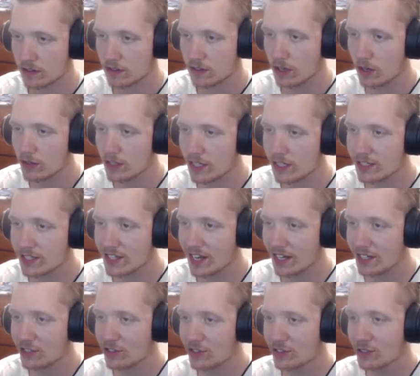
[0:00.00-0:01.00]
No, that's
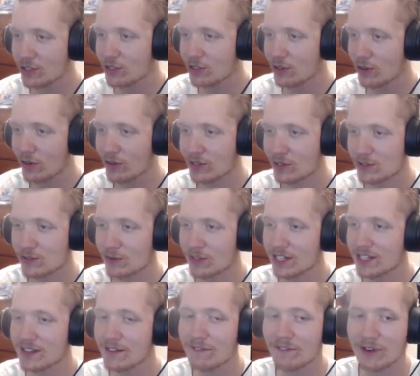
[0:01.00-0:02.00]
not true. There's one
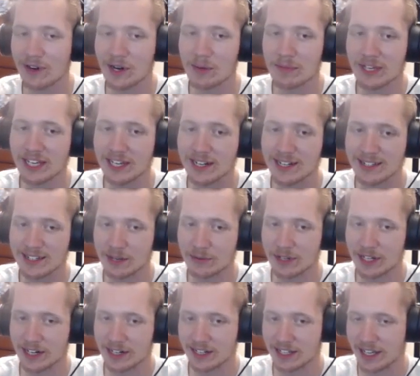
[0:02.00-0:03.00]
at the very beginning that we
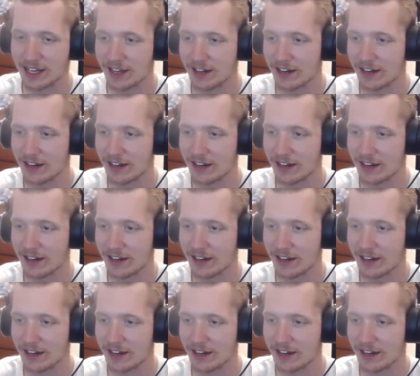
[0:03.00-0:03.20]
didn't get.